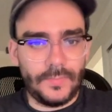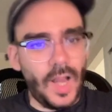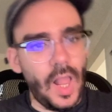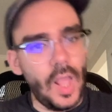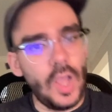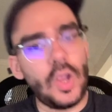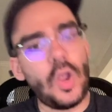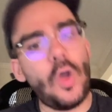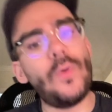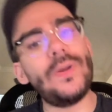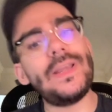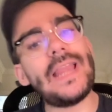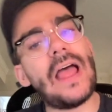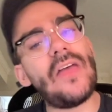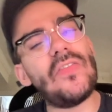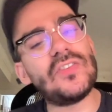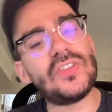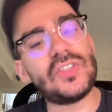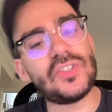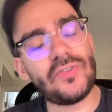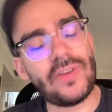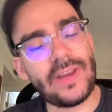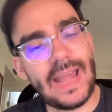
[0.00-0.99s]
Going down the
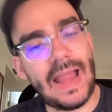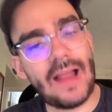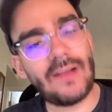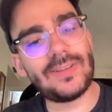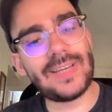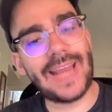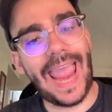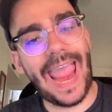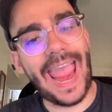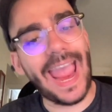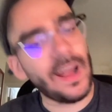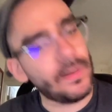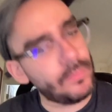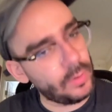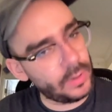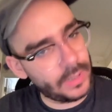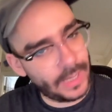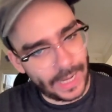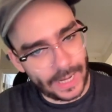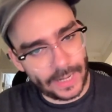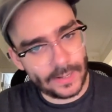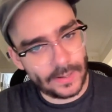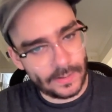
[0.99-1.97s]
street now to Animal
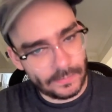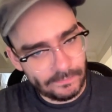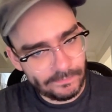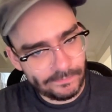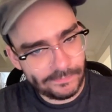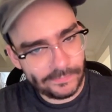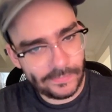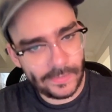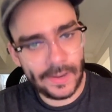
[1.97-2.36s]
Kingdom,